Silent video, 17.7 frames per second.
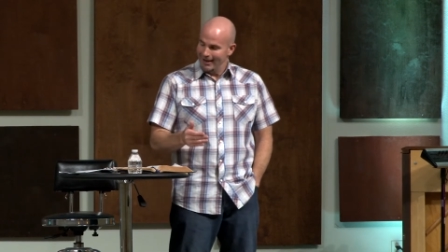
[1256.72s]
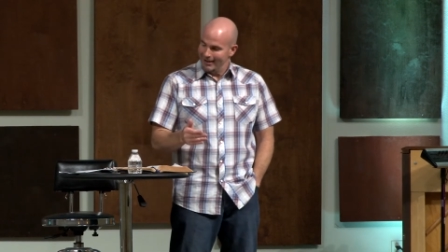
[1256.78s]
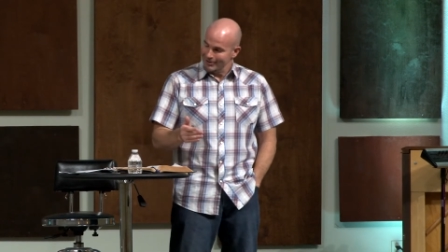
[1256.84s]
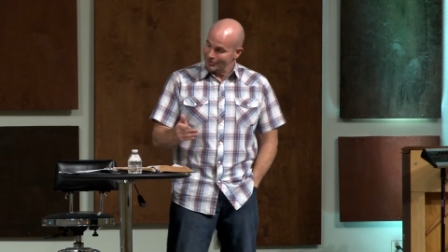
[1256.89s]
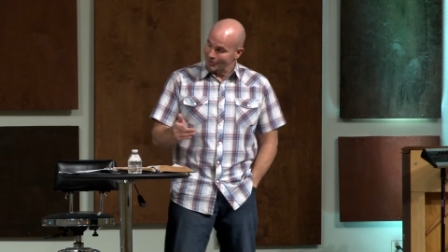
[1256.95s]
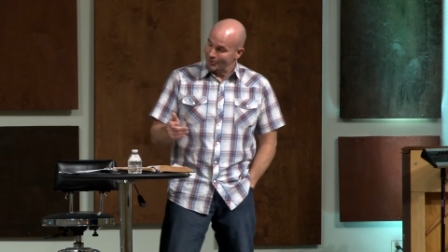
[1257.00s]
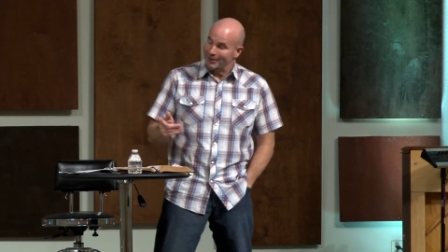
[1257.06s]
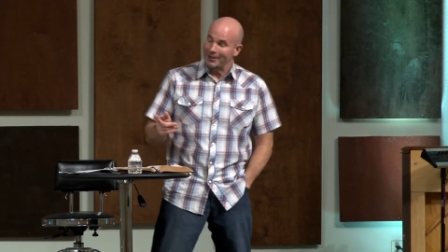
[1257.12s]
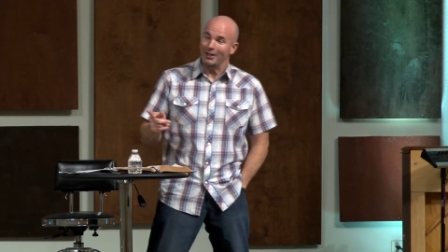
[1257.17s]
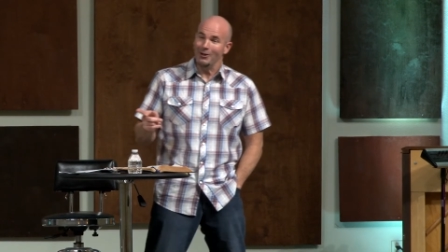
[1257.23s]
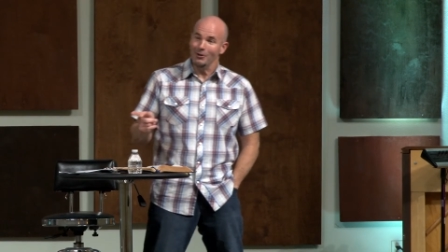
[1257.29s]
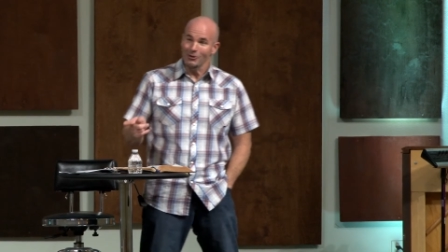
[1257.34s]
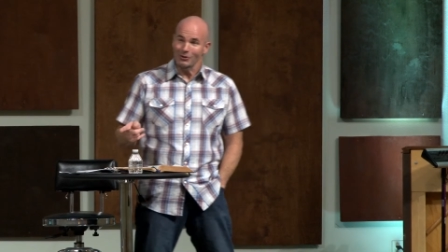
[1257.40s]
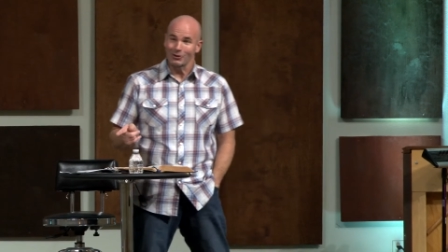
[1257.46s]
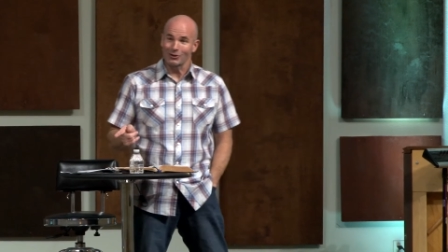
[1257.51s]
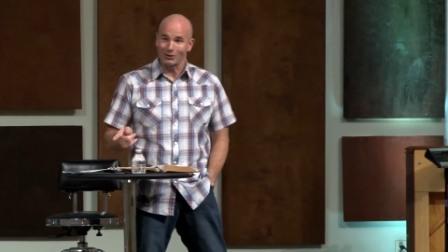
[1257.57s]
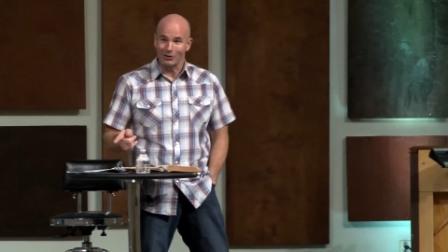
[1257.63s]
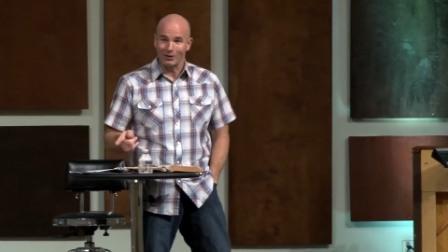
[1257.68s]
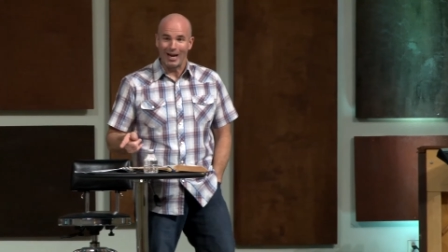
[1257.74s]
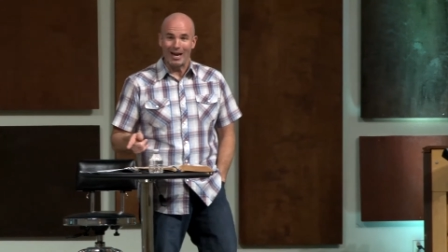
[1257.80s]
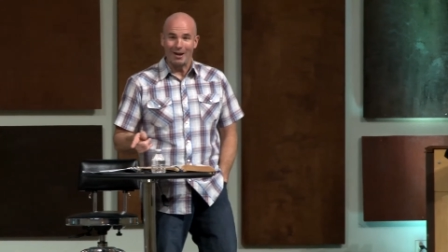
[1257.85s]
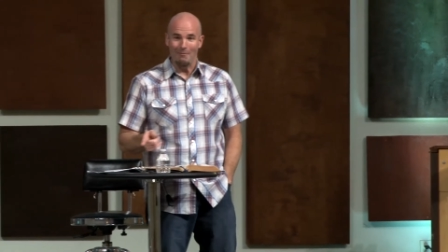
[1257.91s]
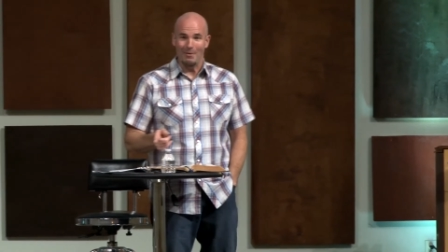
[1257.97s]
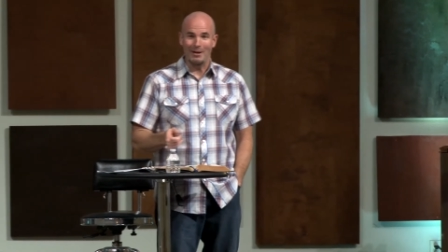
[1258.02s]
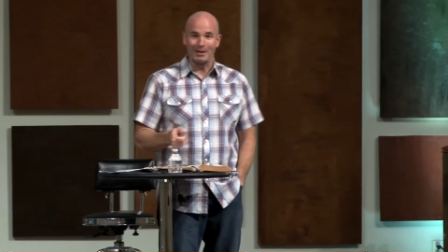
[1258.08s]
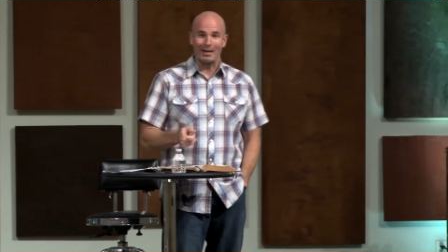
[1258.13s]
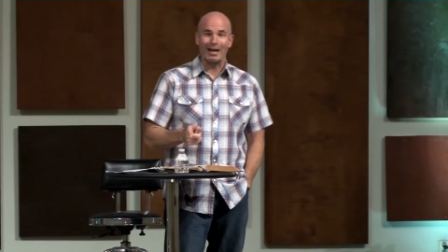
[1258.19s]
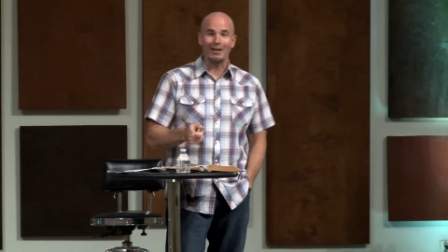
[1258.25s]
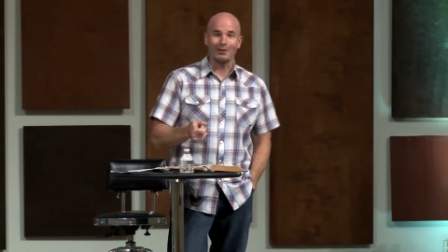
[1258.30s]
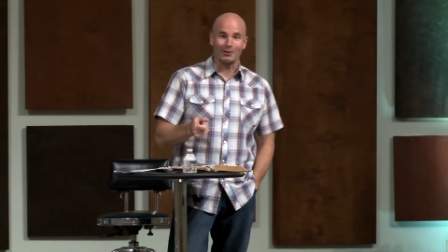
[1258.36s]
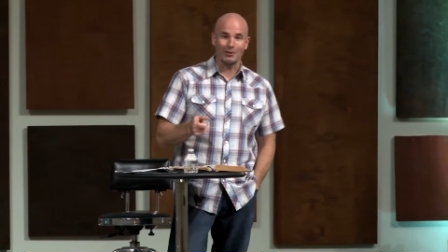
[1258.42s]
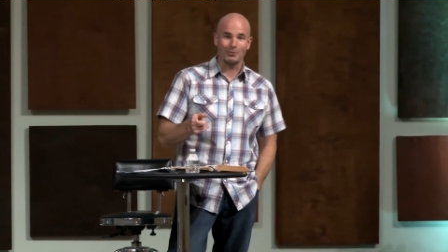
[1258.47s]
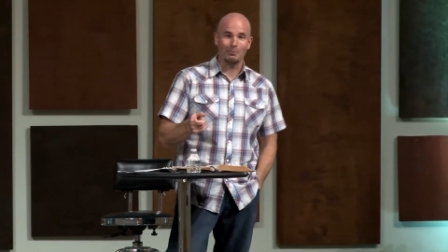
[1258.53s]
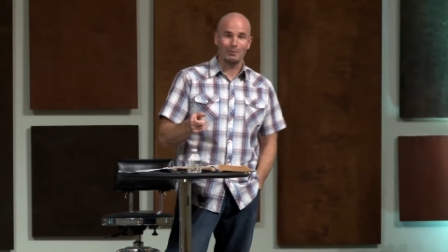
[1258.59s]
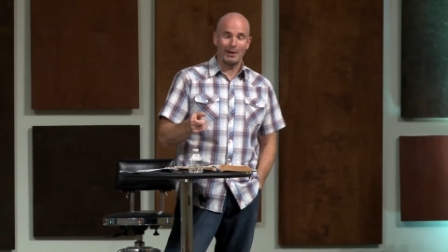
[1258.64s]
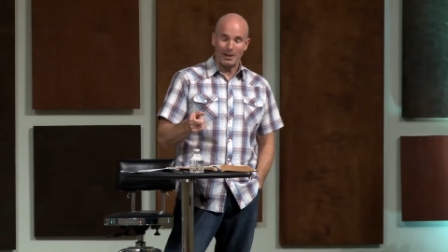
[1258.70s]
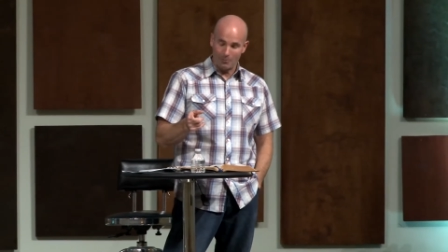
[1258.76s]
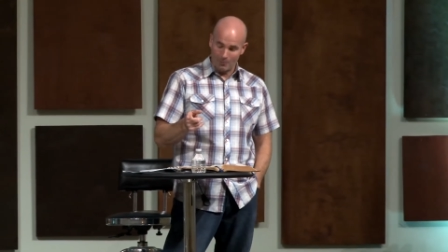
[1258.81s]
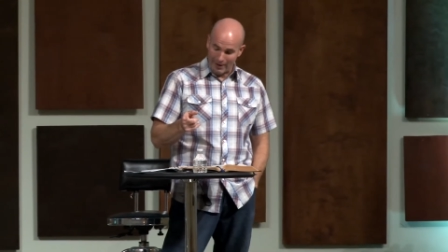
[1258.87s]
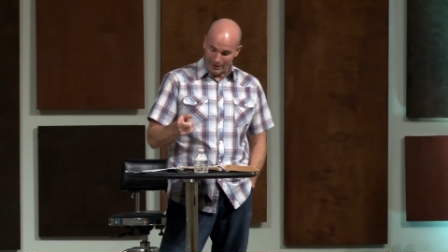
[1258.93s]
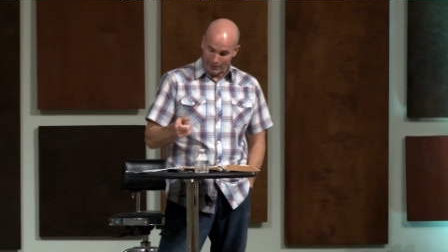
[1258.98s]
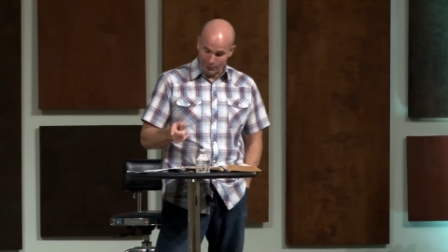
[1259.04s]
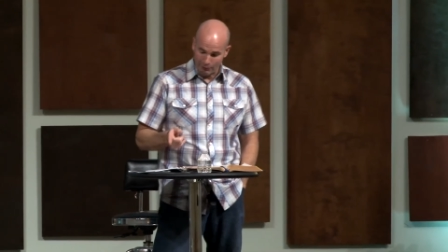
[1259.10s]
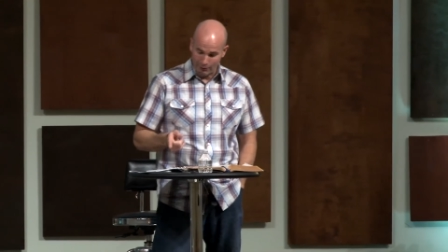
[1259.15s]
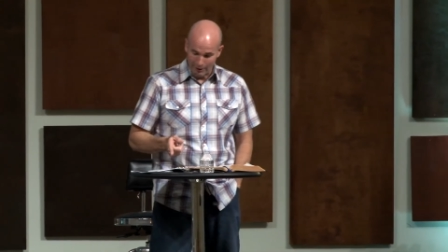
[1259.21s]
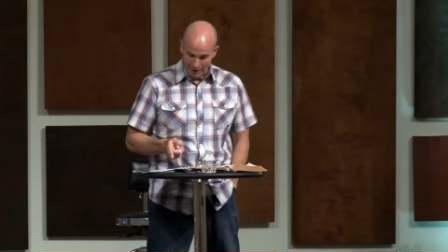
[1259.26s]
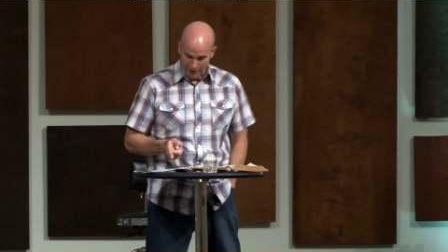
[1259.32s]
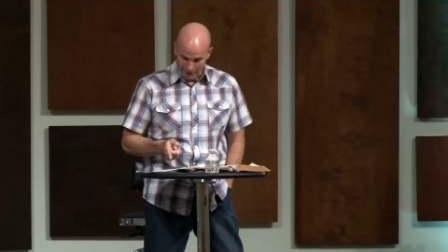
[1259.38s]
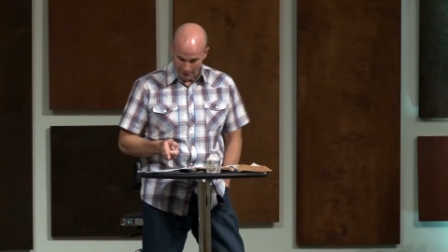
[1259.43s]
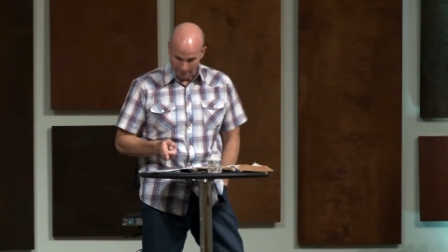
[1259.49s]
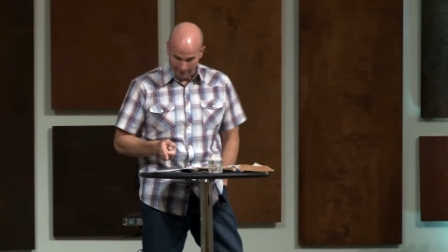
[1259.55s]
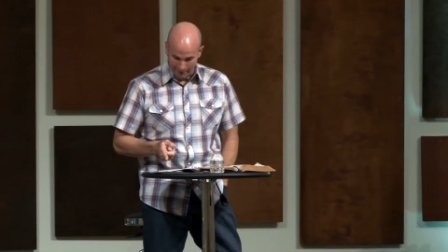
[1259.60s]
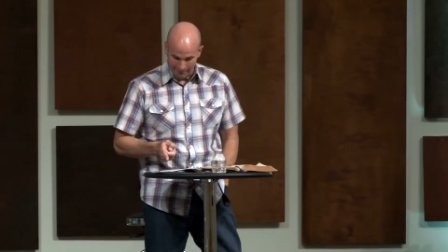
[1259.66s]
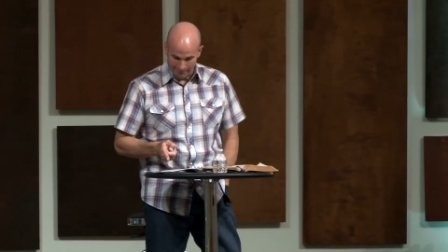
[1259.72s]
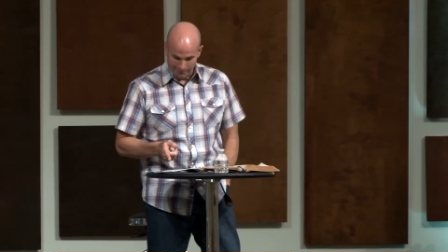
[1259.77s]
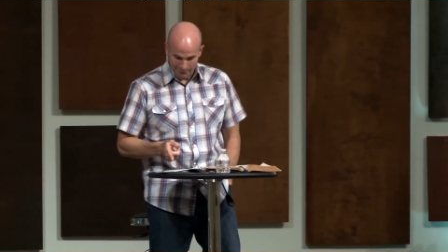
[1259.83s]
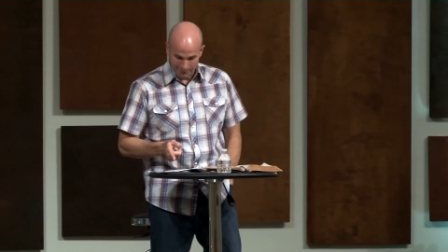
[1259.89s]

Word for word: So here's the statement, and I'll explain why it's funny to me.